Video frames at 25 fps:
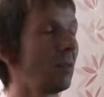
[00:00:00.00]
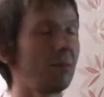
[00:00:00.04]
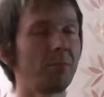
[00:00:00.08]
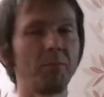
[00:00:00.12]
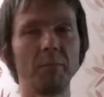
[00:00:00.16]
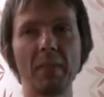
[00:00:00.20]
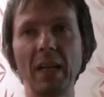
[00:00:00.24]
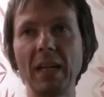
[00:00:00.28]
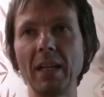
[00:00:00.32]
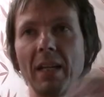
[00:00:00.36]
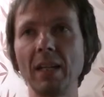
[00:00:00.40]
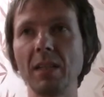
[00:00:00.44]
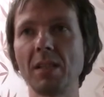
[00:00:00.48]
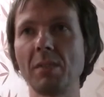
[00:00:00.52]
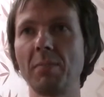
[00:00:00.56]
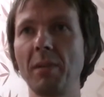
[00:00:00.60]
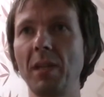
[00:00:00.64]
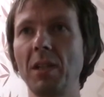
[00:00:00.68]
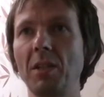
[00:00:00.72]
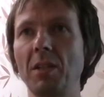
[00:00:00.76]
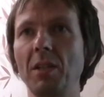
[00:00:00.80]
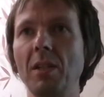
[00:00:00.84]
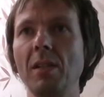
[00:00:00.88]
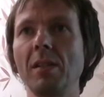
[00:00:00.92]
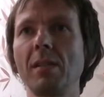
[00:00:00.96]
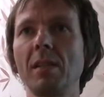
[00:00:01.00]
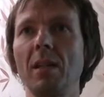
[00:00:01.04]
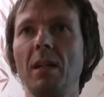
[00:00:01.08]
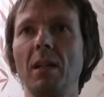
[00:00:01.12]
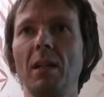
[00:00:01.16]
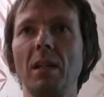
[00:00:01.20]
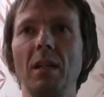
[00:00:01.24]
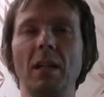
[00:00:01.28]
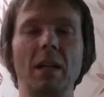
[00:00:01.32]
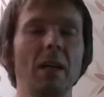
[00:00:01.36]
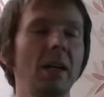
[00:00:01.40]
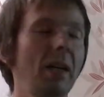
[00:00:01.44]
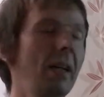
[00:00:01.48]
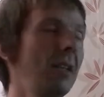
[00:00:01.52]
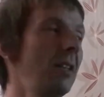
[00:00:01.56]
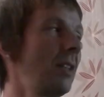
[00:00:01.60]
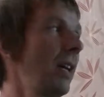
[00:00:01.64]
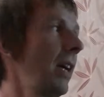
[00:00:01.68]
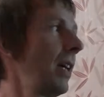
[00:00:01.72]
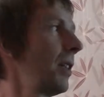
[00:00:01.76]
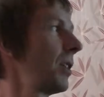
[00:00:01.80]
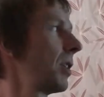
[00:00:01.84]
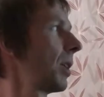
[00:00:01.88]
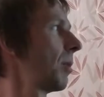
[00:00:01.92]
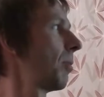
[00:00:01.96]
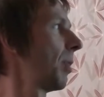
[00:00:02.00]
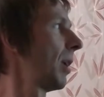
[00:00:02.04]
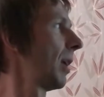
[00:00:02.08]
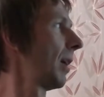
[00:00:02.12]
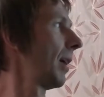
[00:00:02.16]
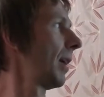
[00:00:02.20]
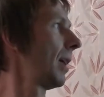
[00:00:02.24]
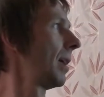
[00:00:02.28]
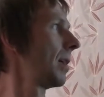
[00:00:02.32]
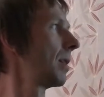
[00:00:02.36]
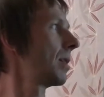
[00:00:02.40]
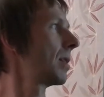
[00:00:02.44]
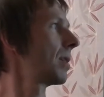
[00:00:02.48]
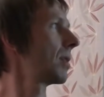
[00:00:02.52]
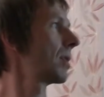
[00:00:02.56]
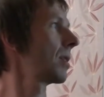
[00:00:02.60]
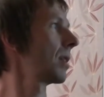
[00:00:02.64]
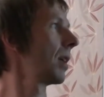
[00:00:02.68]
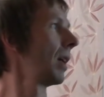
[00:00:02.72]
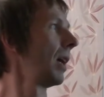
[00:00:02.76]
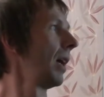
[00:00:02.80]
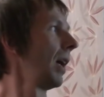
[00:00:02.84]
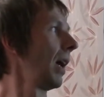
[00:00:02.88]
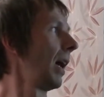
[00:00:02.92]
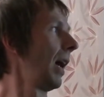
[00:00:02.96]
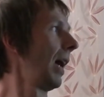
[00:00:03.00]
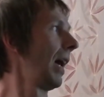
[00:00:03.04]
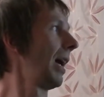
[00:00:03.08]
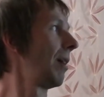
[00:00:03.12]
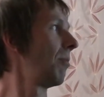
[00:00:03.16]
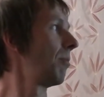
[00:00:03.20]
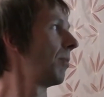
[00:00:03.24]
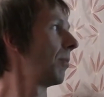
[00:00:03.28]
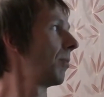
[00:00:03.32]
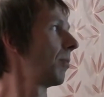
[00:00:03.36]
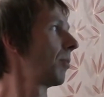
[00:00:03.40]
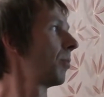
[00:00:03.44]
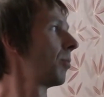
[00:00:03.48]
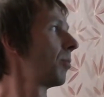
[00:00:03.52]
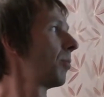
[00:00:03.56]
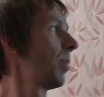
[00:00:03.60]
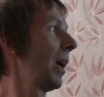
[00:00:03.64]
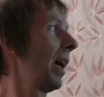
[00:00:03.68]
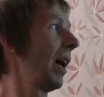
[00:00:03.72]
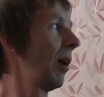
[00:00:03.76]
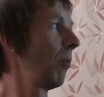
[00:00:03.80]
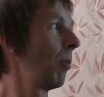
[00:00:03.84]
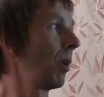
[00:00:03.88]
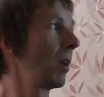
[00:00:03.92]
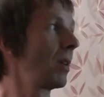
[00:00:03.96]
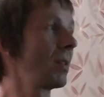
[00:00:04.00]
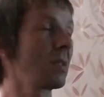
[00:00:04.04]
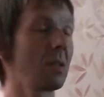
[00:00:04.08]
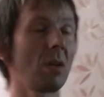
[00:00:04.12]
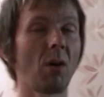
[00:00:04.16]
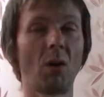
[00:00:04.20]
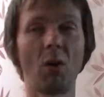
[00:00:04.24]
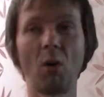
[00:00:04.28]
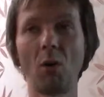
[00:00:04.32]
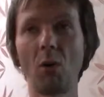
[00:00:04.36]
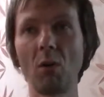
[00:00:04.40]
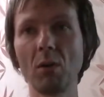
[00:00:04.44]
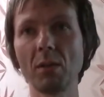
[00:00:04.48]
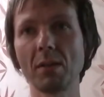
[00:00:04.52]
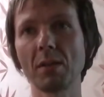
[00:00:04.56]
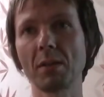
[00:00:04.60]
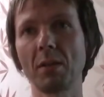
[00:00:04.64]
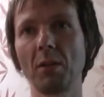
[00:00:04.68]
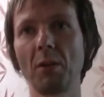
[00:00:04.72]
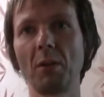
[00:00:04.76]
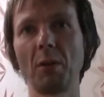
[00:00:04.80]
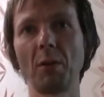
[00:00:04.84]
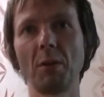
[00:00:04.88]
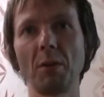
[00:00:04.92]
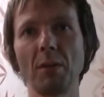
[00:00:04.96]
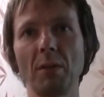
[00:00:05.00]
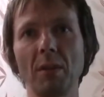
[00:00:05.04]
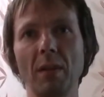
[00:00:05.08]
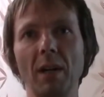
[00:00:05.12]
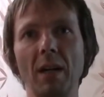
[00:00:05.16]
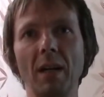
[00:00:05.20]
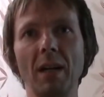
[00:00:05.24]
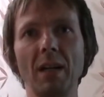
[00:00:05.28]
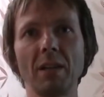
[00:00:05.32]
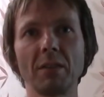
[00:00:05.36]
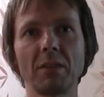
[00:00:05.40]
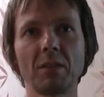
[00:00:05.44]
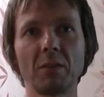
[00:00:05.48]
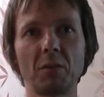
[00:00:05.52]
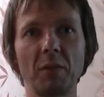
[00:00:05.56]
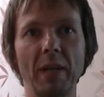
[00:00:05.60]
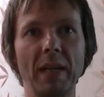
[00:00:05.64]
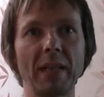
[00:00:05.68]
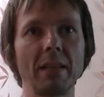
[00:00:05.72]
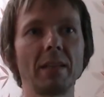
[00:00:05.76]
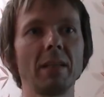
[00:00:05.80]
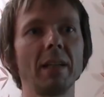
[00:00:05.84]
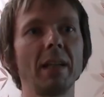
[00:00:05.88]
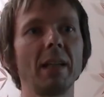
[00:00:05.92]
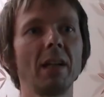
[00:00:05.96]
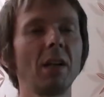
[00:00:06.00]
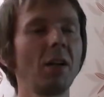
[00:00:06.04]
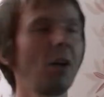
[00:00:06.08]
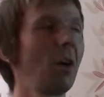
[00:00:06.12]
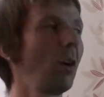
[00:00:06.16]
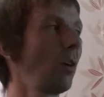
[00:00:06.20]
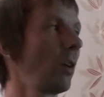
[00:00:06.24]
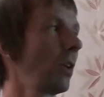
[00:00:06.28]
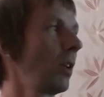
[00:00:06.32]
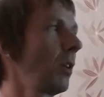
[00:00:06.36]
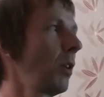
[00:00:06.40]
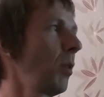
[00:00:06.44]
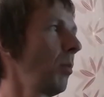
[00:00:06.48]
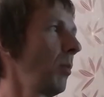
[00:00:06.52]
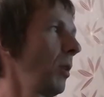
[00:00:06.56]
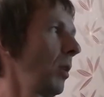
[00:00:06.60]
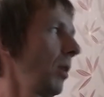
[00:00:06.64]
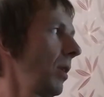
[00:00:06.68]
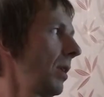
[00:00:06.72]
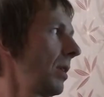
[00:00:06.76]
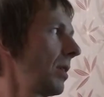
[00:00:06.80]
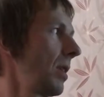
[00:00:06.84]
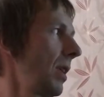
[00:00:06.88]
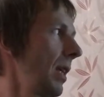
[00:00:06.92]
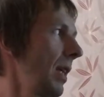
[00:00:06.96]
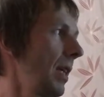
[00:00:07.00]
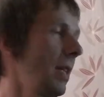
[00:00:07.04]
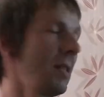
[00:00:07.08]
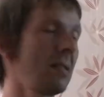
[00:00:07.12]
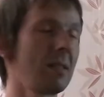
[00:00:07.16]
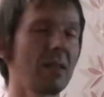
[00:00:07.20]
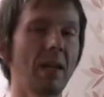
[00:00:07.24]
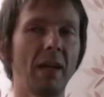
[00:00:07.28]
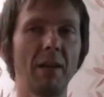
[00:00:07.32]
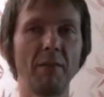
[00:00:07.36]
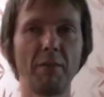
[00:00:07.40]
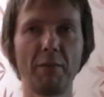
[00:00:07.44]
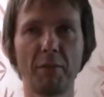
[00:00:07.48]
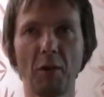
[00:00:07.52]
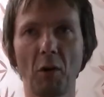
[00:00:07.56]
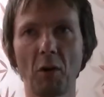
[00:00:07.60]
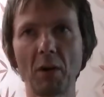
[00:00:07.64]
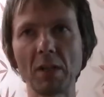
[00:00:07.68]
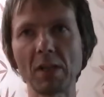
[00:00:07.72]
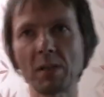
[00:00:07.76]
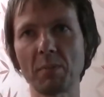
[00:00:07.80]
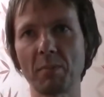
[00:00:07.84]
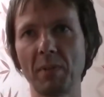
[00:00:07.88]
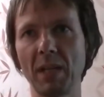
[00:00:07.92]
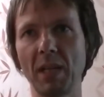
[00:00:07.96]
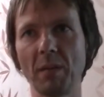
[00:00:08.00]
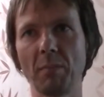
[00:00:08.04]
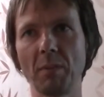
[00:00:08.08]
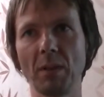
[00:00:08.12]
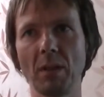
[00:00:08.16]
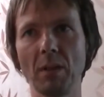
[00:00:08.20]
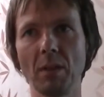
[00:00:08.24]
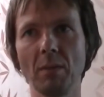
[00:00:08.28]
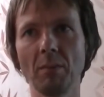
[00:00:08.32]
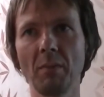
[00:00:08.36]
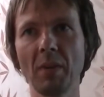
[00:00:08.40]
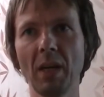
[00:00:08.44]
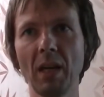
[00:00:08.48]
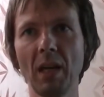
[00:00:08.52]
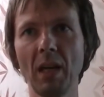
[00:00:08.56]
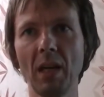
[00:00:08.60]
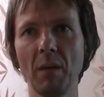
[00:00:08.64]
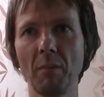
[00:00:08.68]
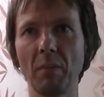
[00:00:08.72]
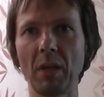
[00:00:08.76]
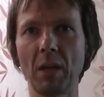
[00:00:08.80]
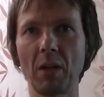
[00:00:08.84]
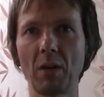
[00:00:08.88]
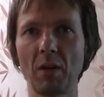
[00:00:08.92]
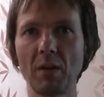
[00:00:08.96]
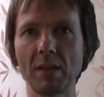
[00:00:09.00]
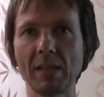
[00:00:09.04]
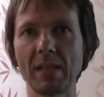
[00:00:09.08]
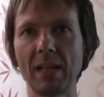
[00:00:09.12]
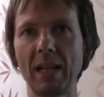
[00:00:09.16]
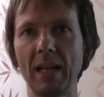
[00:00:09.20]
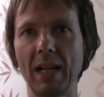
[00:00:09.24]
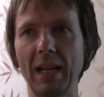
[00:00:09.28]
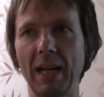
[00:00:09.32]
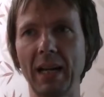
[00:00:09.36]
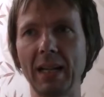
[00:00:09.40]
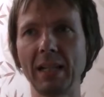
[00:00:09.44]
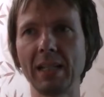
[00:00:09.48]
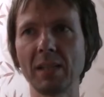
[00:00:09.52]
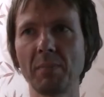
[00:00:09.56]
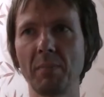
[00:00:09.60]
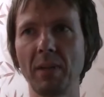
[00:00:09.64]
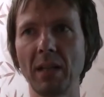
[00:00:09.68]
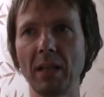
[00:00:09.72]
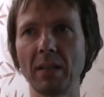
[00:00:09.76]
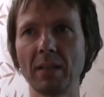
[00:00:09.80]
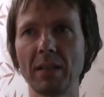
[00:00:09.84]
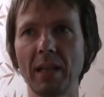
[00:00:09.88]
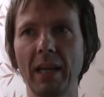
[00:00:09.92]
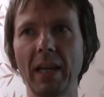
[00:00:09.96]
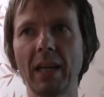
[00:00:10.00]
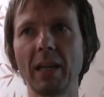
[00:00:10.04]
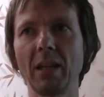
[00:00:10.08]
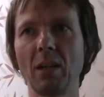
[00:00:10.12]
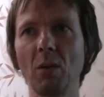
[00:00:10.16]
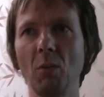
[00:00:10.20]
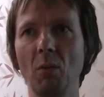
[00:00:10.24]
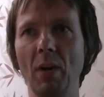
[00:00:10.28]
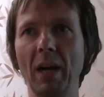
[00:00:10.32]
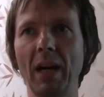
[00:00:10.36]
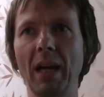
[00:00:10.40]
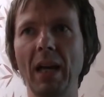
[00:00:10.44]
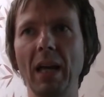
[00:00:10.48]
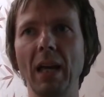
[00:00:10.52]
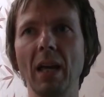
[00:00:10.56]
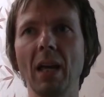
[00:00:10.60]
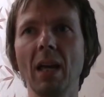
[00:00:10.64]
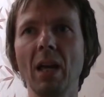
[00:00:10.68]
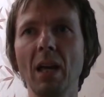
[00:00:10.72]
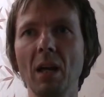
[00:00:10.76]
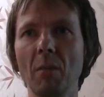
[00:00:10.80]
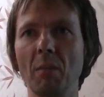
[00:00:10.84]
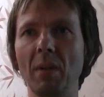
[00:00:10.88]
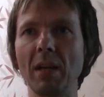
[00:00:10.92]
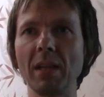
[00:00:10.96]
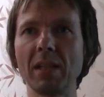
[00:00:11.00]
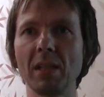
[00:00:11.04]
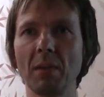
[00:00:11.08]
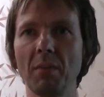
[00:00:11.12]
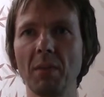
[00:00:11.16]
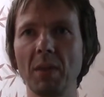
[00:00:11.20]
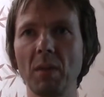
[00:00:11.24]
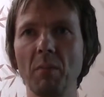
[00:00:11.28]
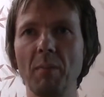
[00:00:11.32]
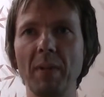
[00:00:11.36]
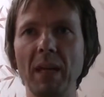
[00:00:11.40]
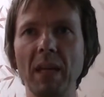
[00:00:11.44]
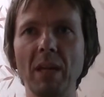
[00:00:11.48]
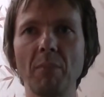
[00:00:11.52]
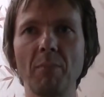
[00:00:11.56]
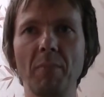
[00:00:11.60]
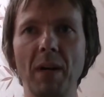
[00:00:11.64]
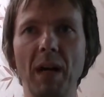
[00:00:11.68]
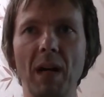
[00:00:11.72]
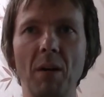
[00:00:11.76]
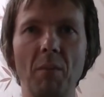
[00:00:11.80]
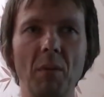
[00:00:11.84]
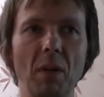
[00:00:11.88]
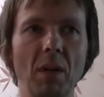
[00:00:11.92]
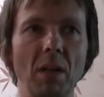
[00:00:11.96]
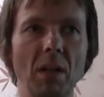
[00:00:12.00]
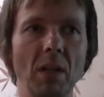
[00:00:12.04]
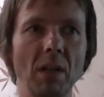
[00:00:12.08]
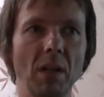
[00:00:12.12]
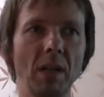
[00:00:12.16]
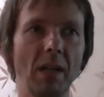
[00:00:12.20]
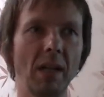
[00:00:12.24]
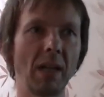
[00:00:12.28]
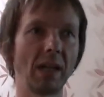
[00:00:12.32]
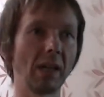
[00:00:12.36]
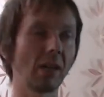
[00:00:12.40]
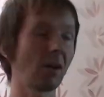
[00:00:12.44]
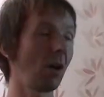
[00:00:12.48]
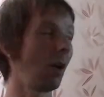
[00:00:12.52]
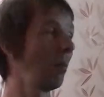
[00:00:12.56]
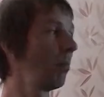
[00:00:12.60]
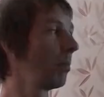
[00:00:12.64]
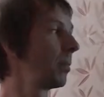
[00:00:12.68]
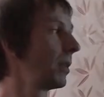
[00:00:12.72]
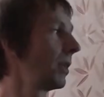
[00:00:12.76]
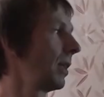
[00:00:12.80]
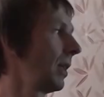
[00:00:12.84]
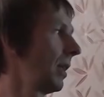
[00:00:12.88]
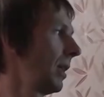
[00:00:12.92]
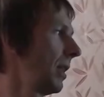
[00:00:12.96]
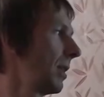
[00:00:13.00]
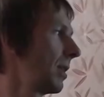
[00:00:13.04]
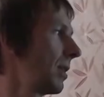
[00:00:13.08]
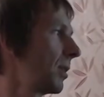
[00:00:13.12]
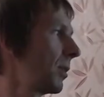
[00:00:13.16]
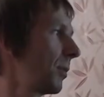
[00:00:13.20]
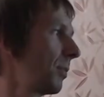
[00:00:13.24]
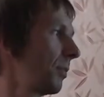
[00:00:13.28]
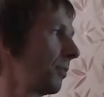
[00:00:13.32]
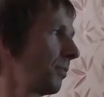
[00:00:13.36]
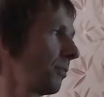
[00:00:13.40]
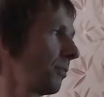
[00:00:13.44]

Many species are endangered by it. And palm oil is also threatening local communities and forest people because their land is being taken away by some of the big palm oil companies.